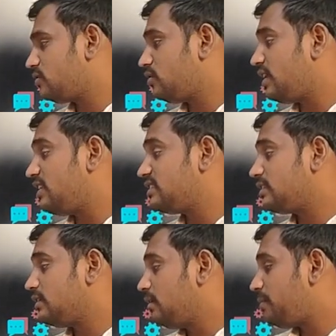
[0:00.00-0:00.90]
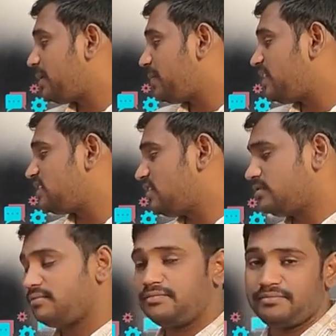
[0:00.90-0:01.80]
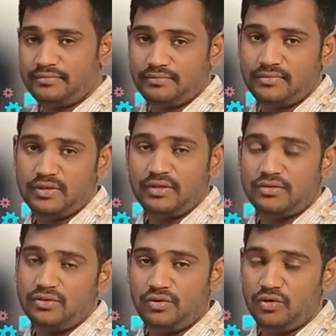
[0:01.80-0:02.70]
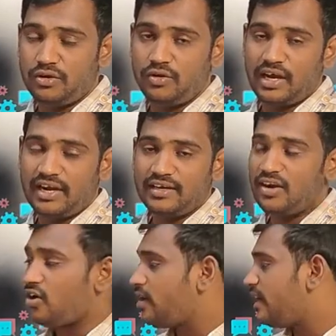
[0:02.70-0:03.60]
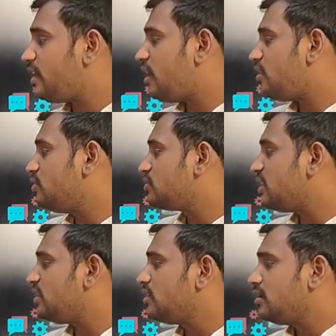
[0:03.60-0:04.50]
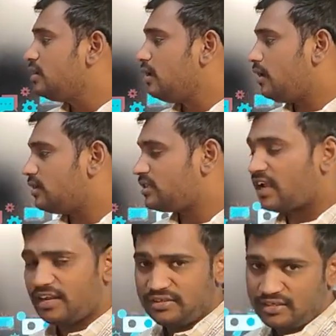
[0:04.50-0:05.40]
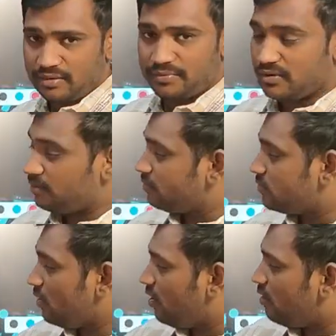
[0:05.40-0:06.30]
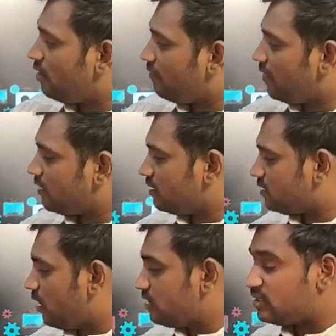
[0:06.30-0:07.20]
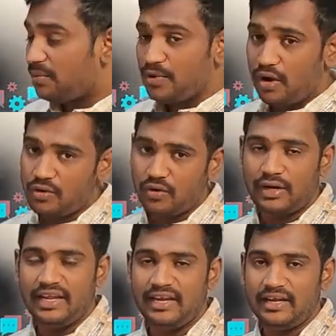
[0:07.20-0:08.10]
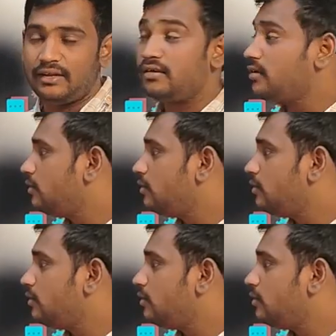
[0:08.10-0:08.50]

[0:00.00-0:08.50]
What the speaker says: So that is preparation. So you collected raw data using second step. So for the third step, you have to clean it.